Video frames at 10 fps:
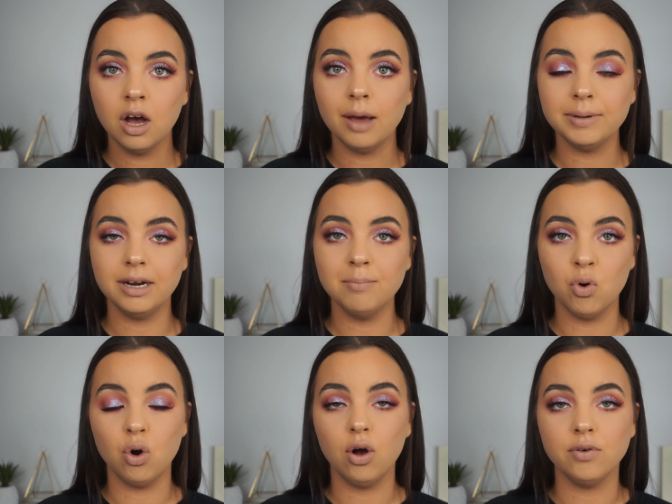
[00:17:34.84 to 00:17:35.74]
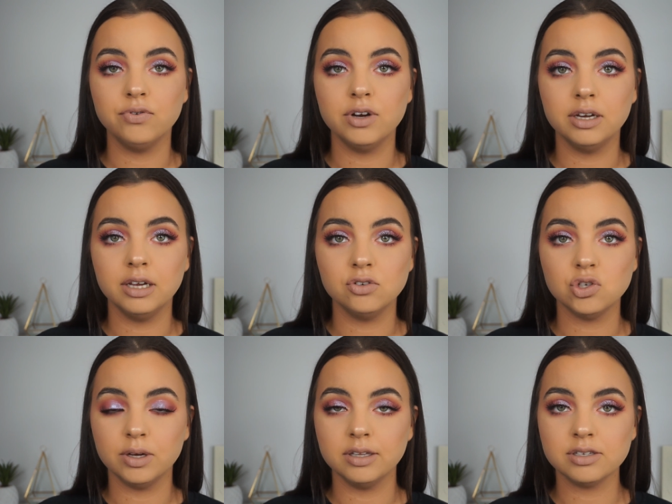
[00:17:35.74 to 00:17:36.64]
I'm getting more confident in
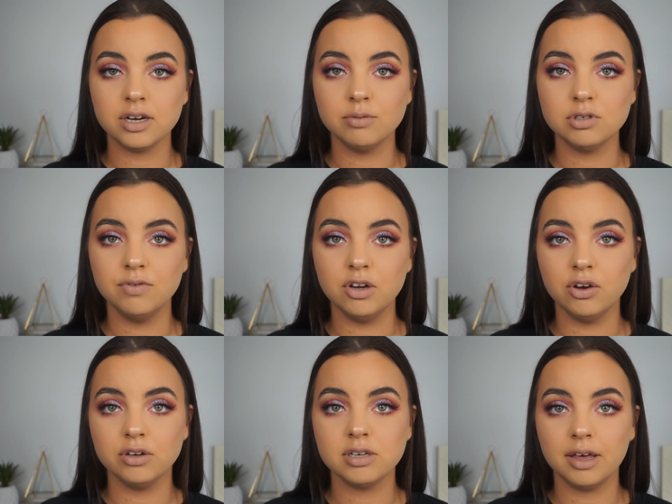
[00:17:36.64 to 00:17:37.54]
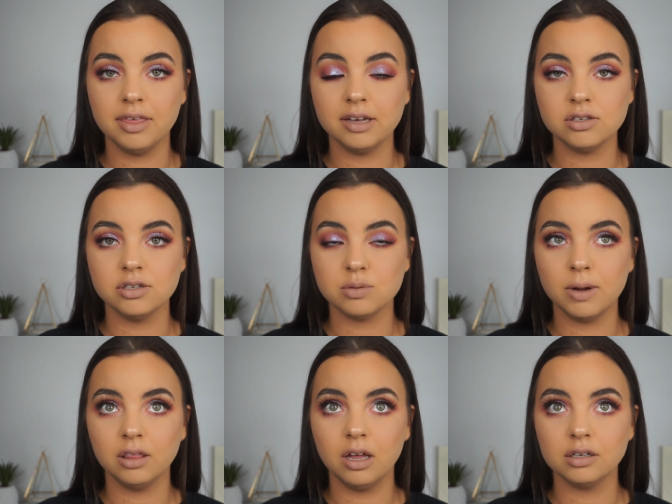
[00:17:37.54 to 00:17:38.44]
doing these types of videos, I think, since
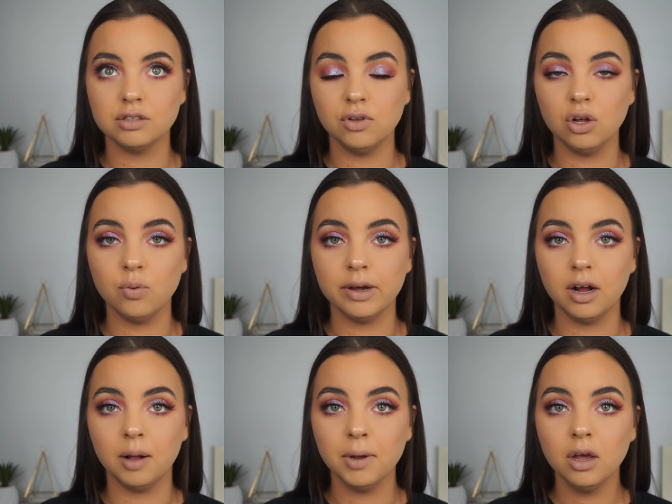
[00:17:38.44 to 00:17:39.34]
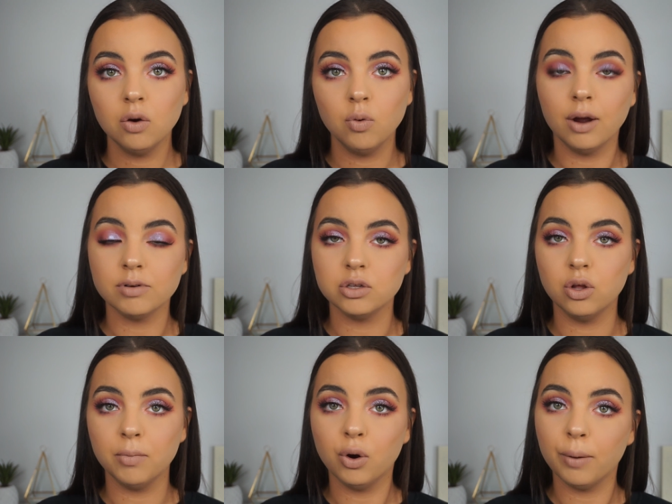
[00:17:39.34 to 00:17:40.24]
my last vlog went up where I was a
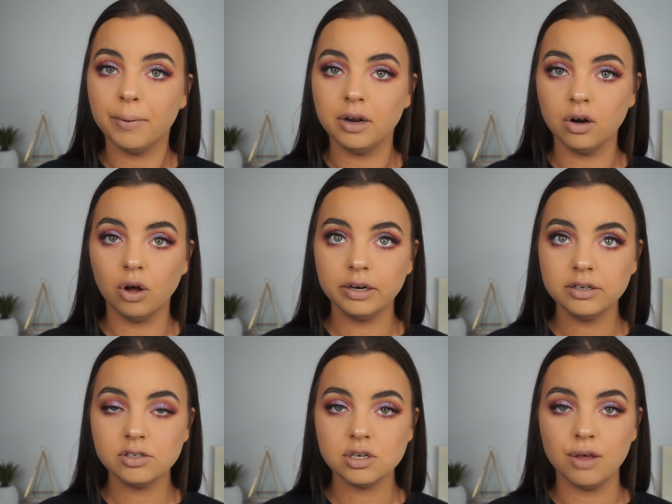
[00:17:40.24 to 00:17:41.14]
lot more open and honest.